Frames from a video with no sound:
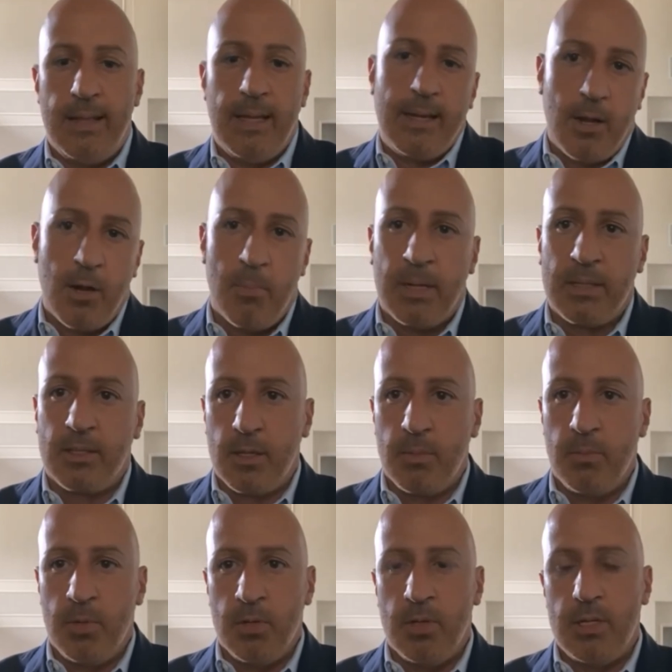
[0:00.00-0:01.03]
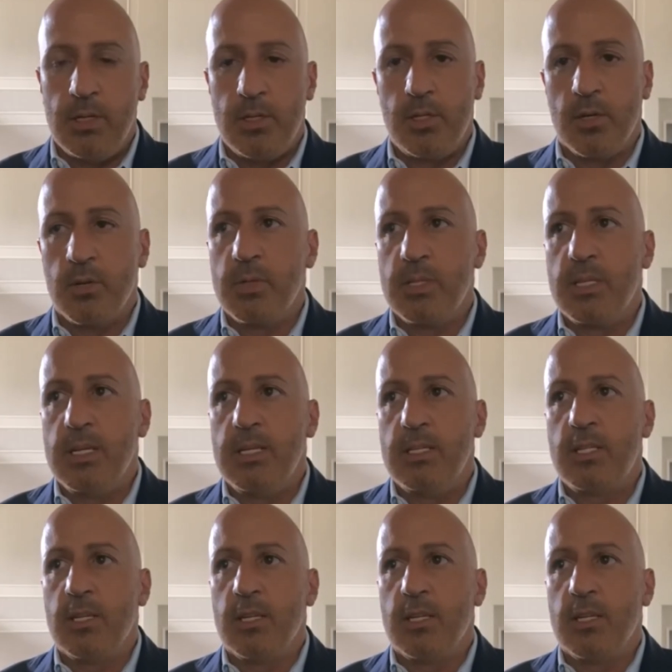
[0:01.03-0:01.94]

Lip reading: they care about the community. So it's